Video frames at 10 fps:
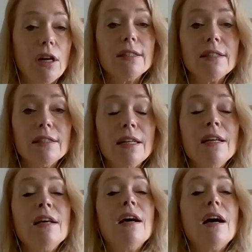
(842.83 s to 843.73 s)
costs
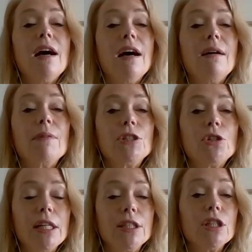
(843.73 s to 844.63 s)
um, and
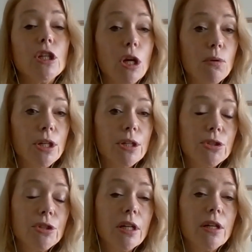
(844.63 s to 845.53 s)
trying to lower
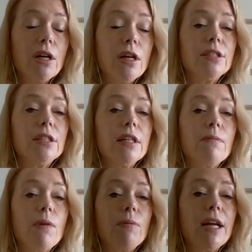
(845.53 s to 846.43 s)
those drug costs
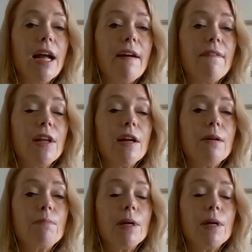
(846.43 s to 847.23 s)
and what we have there.